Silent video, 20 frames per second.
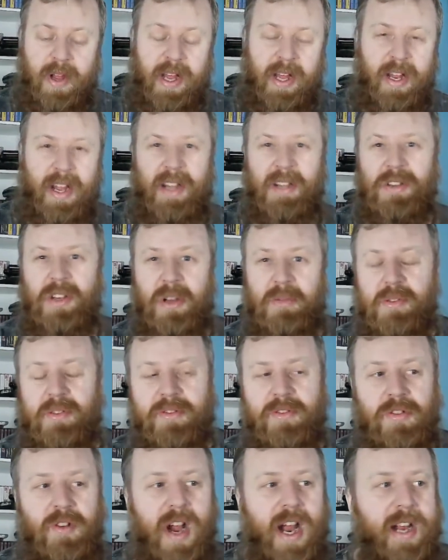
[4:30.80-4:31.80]
but in
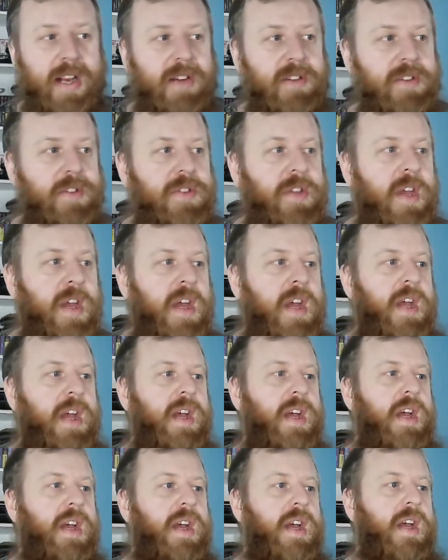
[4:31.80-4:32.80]
terms of strikers,
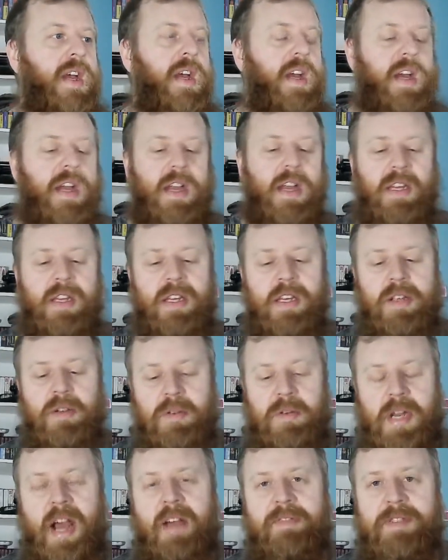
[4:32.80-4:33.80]

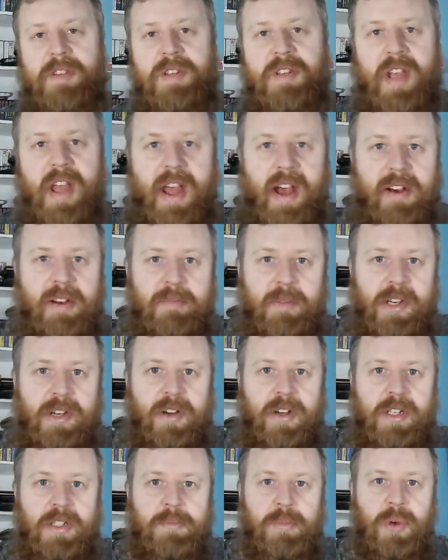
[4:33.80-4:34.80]
you'd have to say Alan
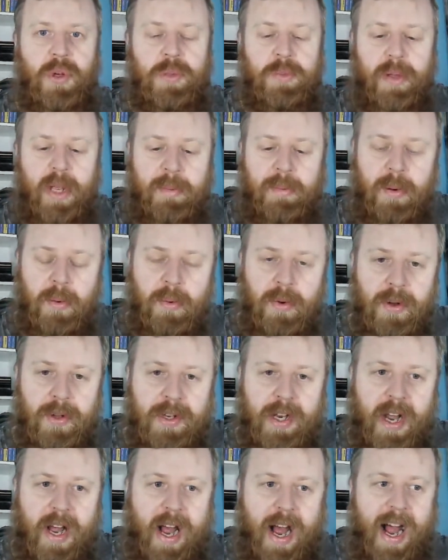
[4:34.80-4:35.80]
McCoist. Most people
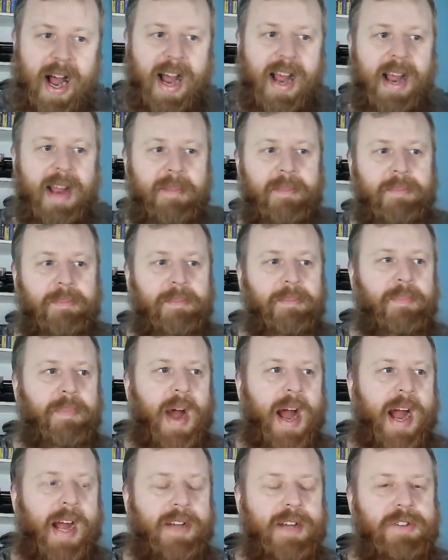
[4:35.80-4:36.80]
would. I
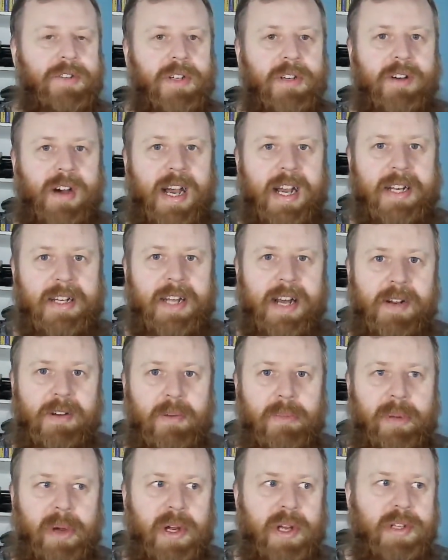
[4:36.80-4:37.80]
actually like
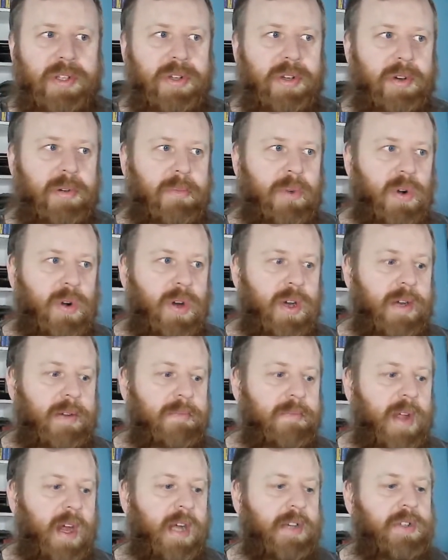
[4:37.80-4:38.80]
Dado Perso
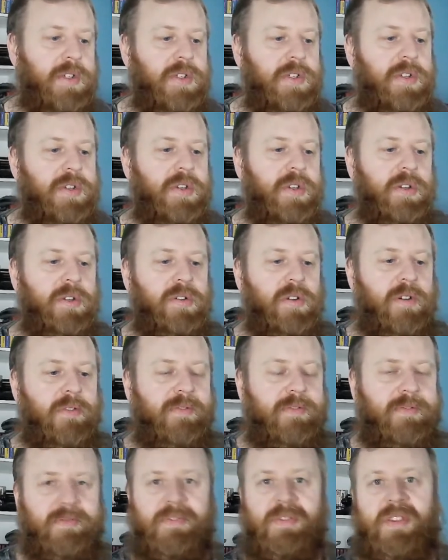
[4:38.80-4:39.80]
more. I just
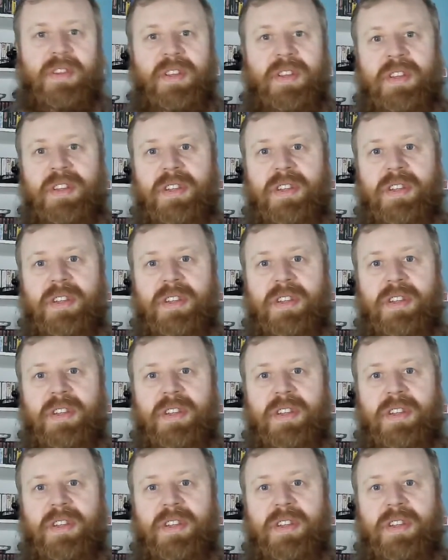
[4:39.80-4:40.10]
love